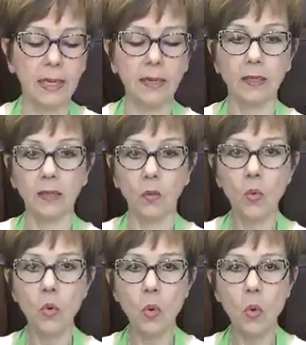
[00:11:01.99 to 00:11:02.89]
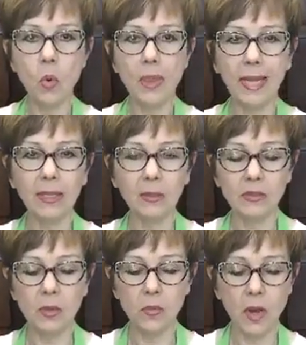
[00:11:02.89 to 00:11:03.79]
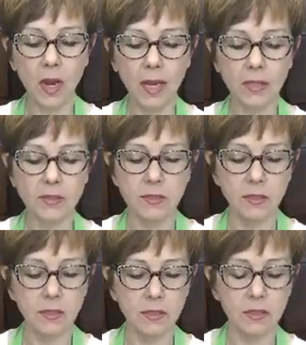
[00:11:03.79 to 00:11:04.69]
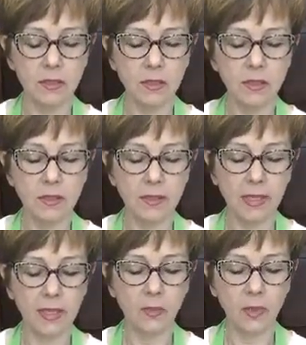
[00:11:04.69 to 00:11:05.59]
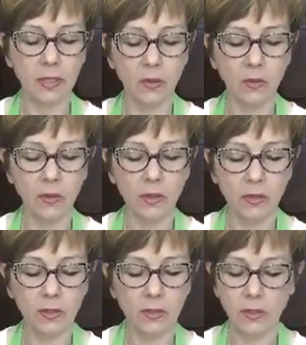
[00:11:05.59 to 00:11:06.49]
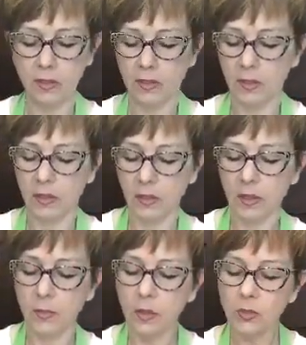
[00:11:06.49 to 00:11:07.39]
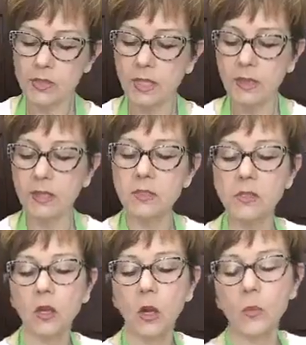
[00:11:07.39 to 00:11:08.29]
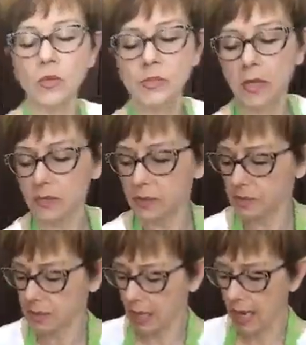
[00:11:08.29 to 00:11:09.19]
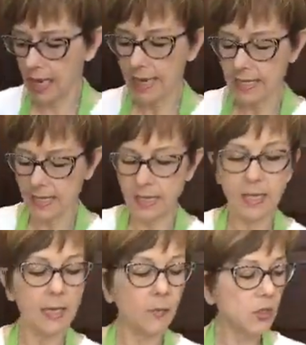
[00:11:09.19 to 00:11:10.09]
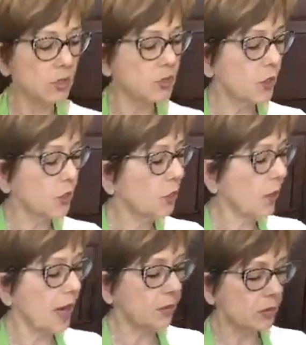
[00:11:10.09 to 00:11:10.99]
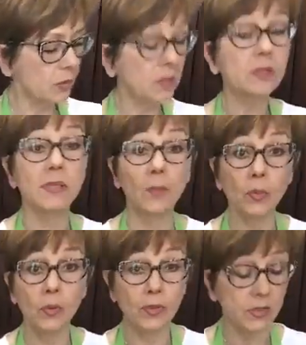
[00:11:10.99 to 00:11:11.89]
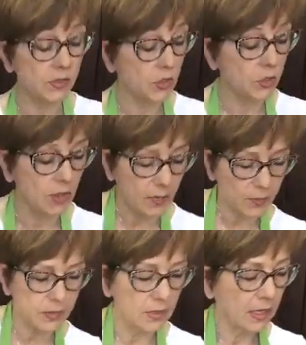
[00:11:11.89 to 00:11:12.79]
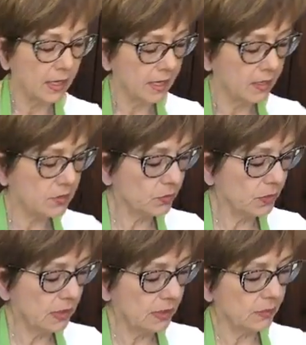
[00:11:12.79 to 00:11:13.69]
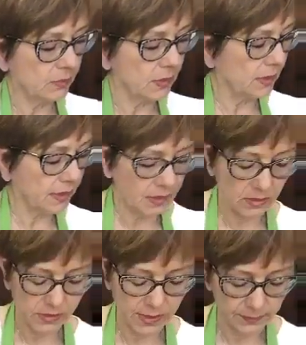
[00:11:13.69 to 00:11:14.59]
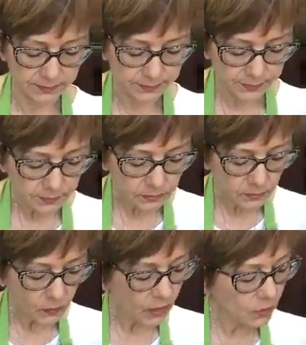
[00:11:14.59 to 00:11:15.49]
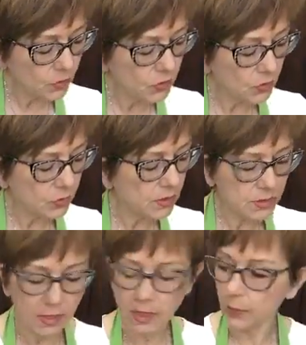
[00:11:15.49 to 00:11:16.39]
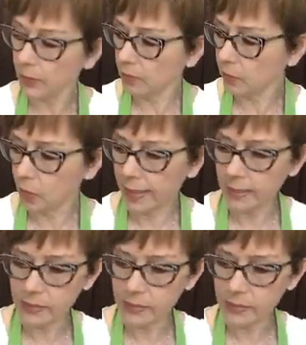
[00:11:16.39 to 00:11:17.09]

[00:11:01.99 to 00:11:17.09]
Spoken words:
it. Ooh, that looks so nice. There we go. All right, I'm going to set this caramel sauce aside. I'm going to show you how to assemble these crepes. It's really, really easy. You can do this a couple of ways.